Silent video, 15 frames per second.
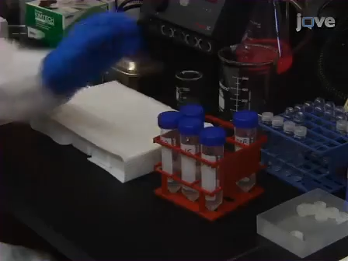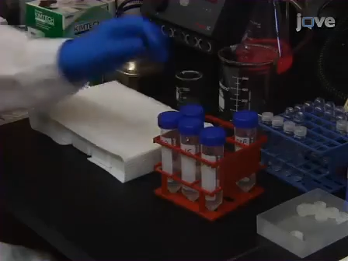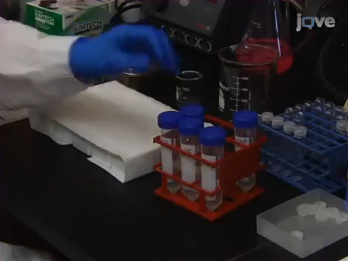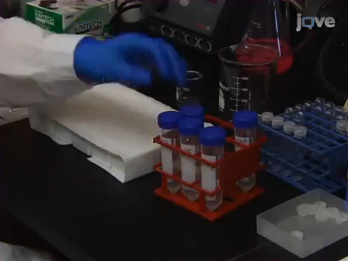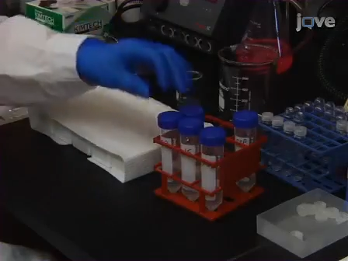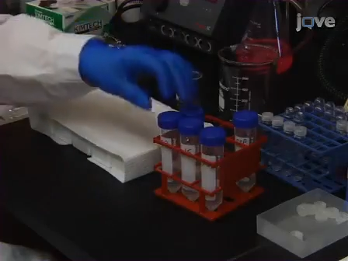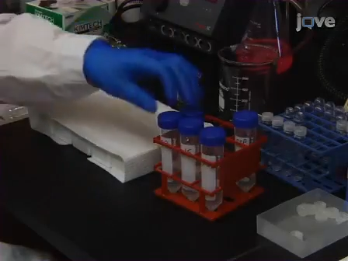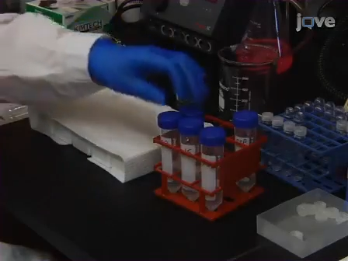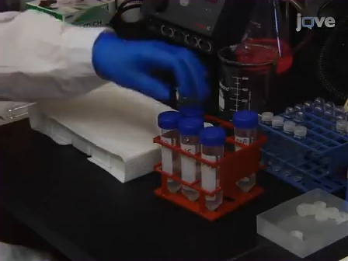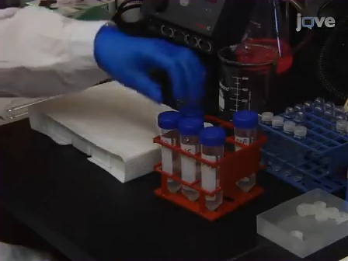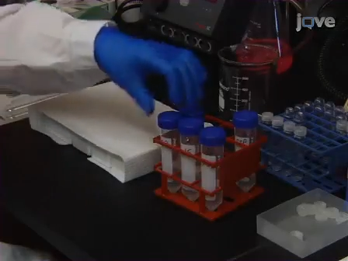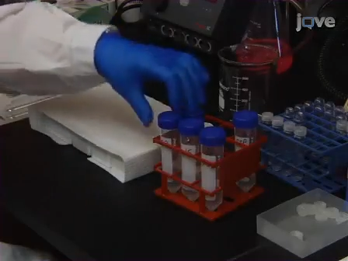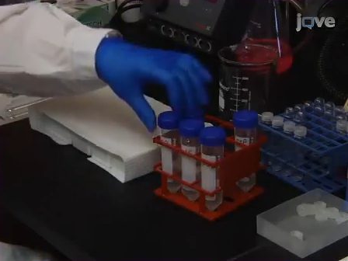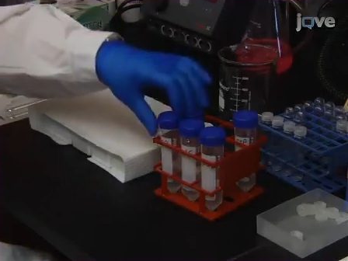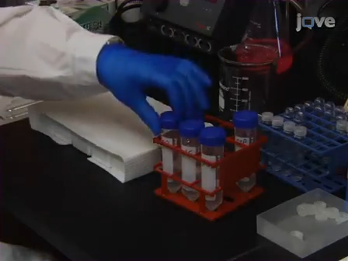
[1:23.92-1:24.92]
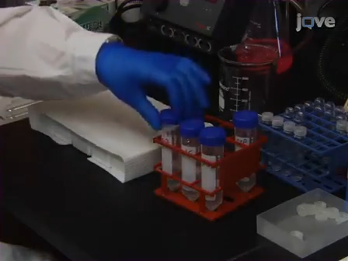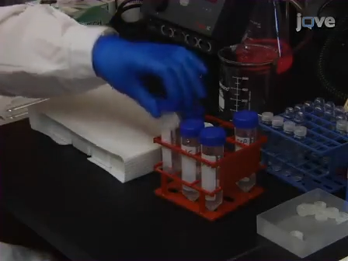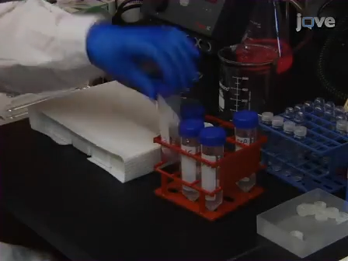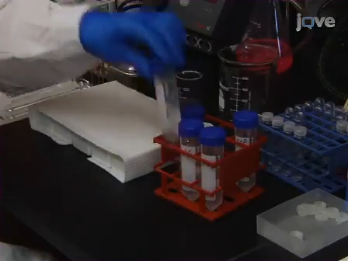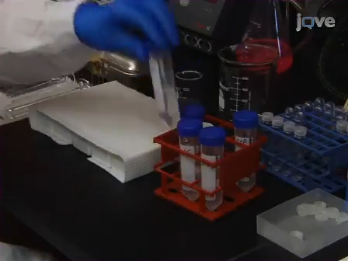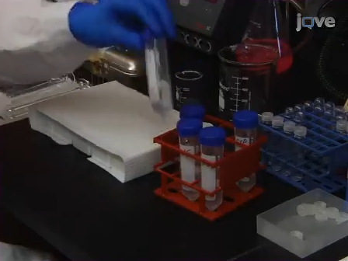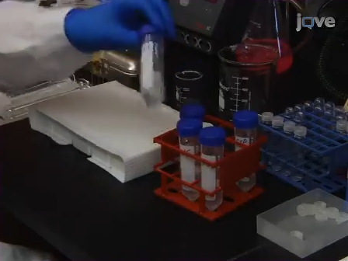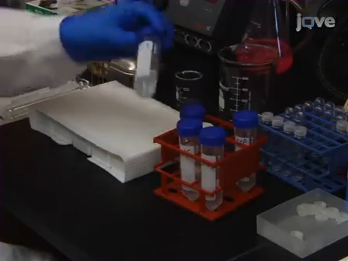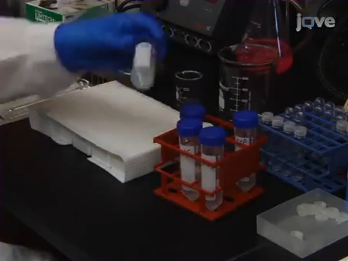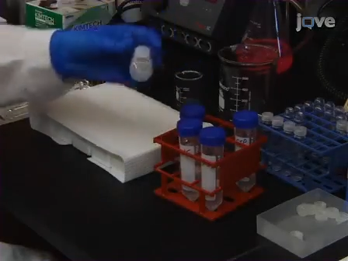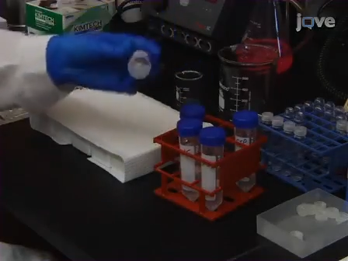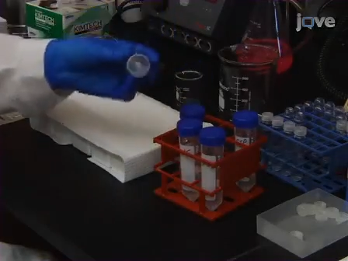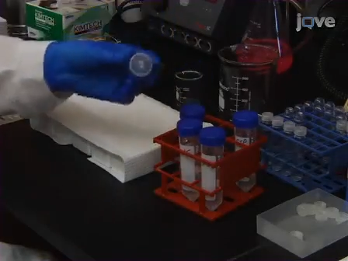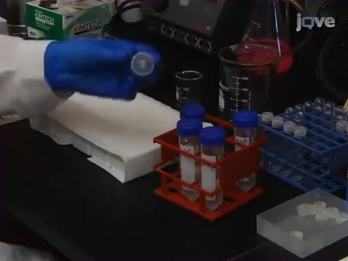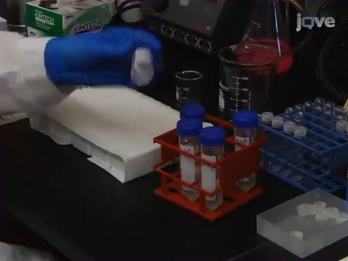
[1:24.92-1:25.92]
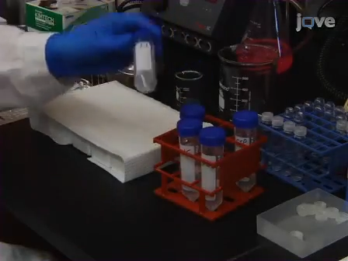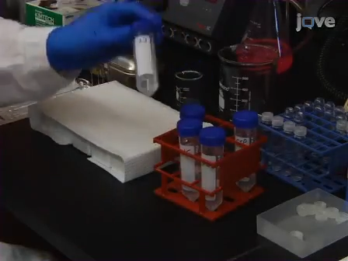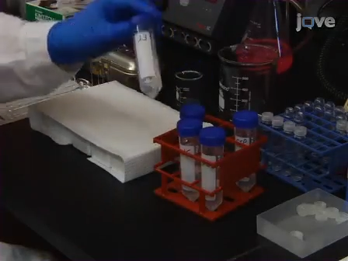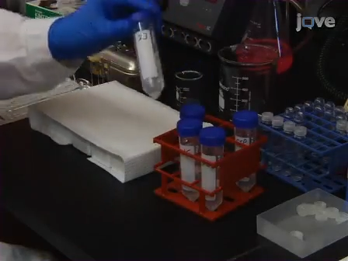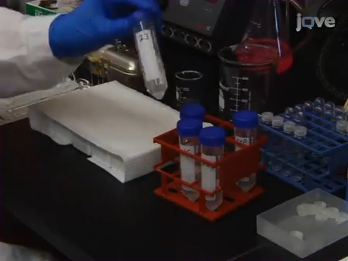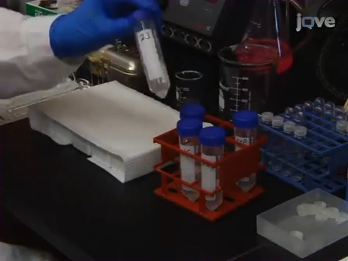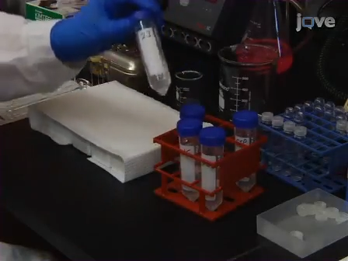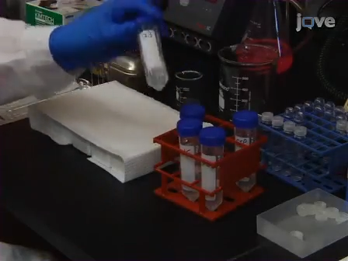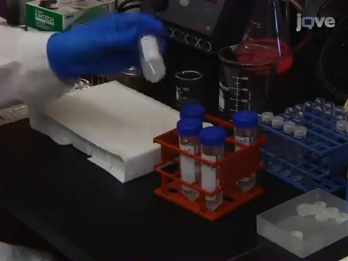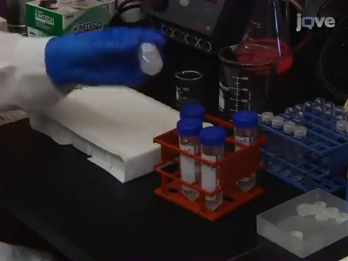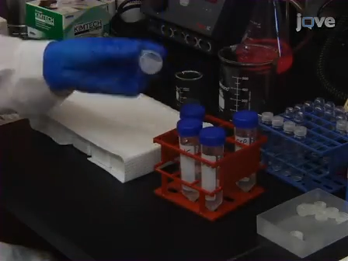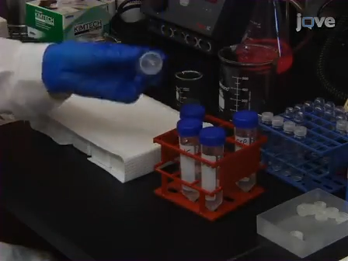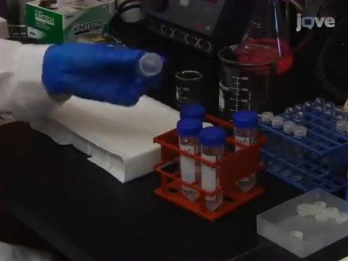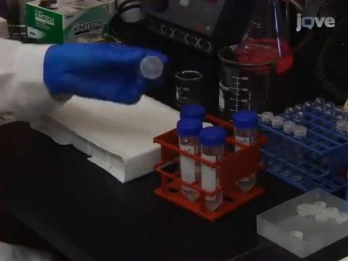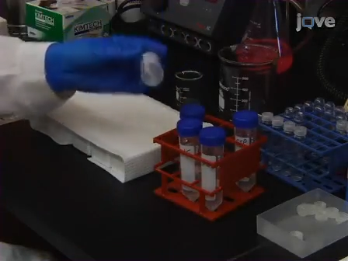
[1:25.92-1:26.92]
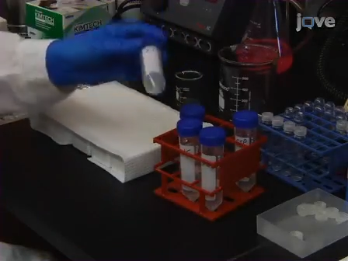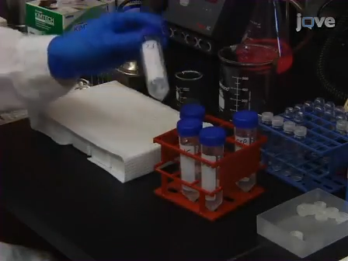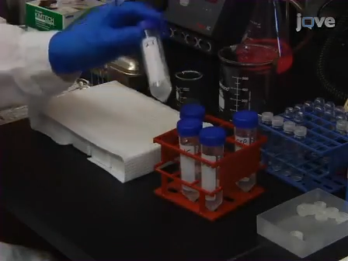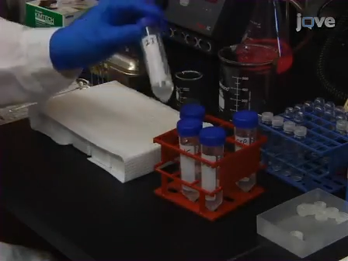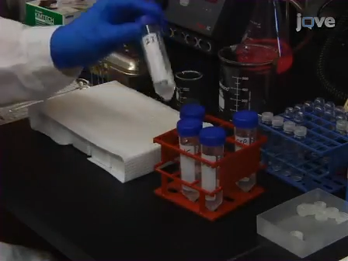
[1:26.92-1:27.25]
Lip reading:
(no speaker visible)